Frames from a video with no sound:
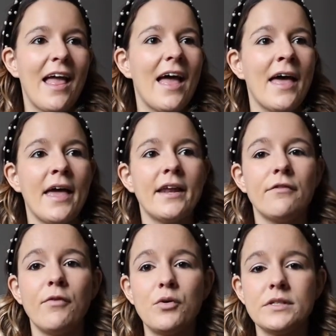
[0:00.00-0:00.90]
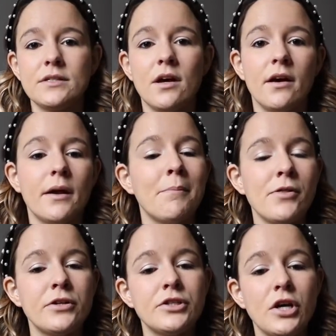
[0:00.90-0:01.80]
And it focuses on a
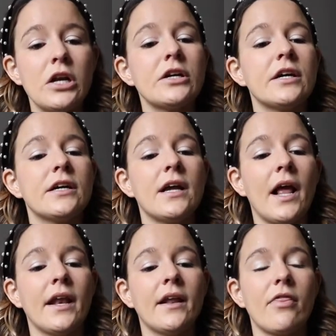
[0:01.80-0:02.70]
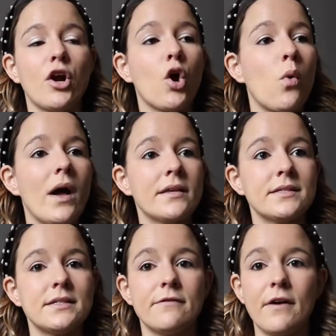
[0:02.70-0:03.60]
mother and daughter and their
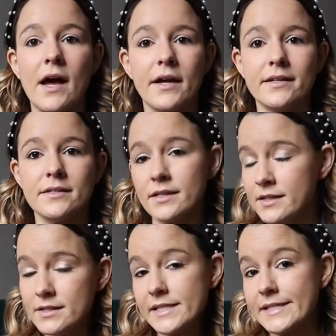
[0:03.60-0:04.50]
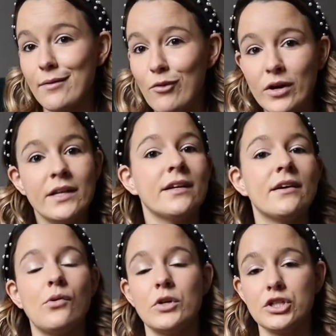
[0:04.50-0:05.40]
quest to find someone,
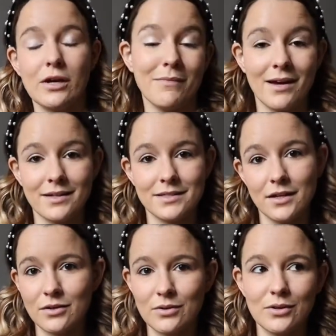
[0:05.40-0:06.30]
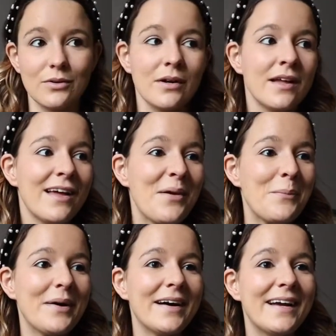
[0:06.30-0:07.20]
which I'm not going to tell you who,
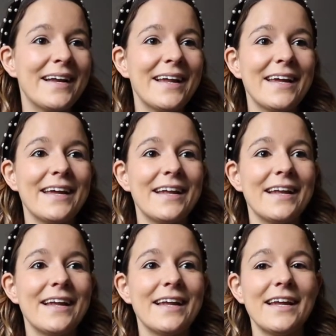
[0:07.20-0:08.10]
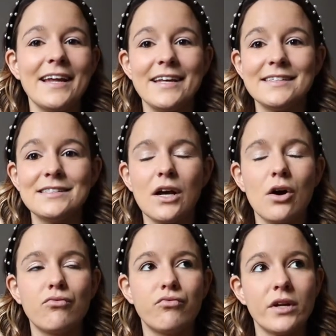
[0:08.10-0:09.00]
but it is a
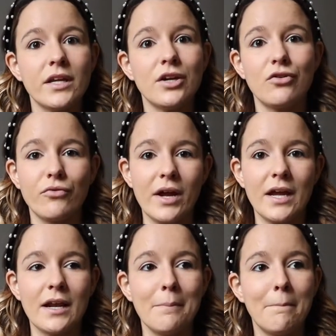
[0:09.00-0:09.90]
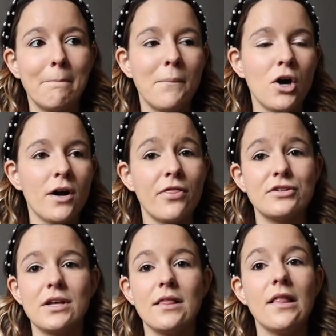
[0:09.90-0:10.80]
really great book.
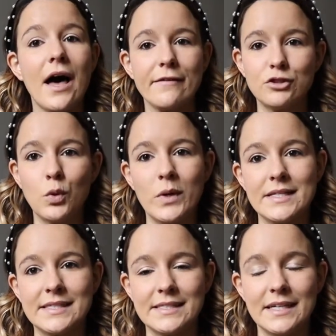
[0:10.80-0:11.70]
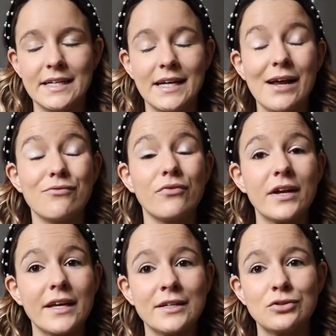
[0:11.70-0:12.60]
There's a lot of twists in it. I
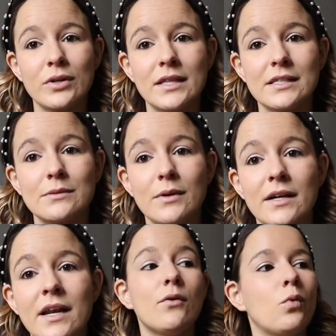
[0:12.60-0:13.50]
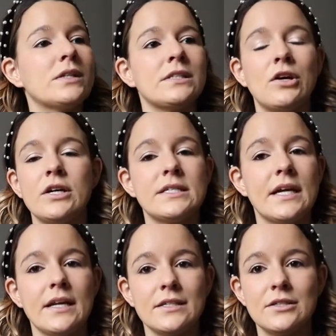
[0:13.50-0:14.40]
really enjoyed this one. It wasn't hard to
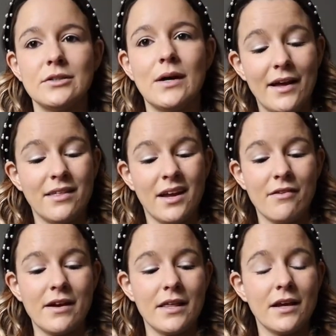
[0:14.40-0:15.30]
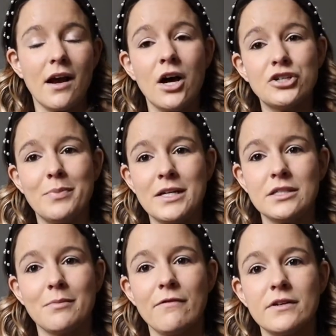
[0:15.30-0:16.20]
get into. I think I read like 100 pages
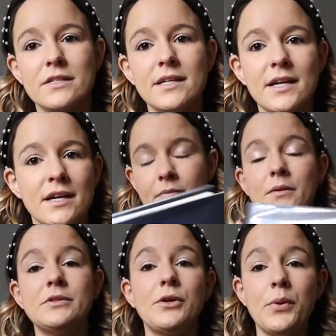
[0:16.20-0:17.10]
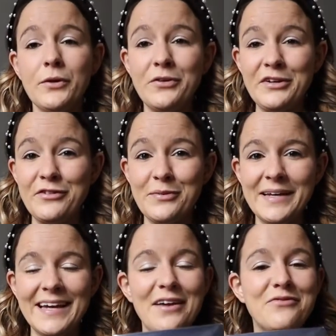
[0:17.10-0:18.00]
in my first sitting. It was a quick read for
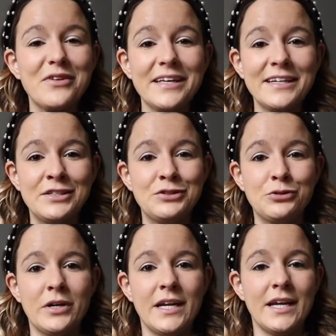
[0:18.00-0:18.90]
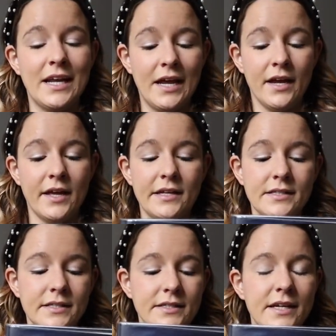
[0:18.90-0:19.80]
me. I really enjoyed it,
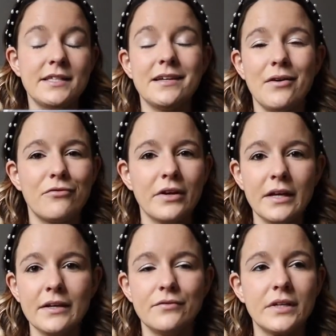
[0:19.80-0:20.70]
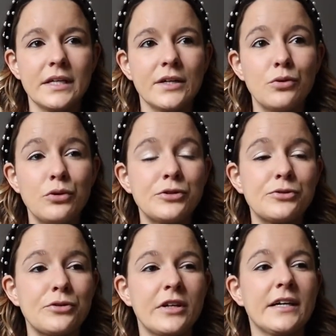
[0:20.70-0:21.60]
and it's a really cool
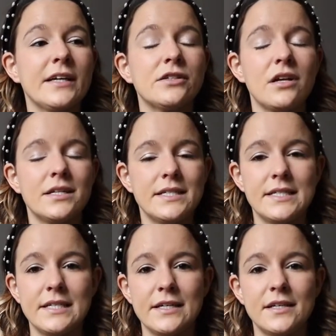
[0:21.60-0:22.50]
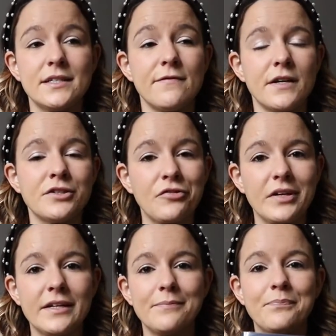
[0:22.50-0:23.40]
story. There's a lot of detail. It's fun to
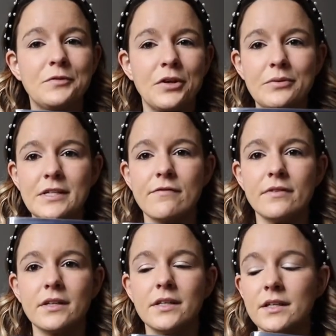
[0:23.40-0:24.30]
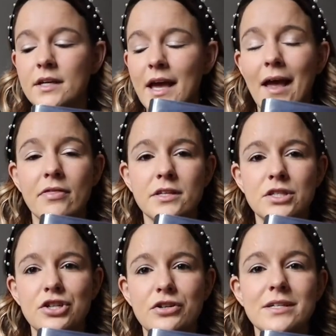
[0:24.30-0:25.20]
read, so definitely add this
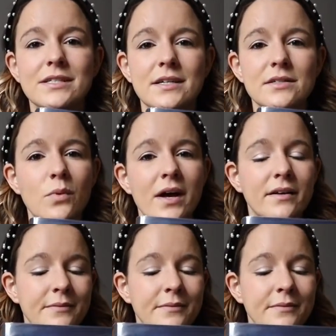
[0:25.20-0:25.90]
to your list as well.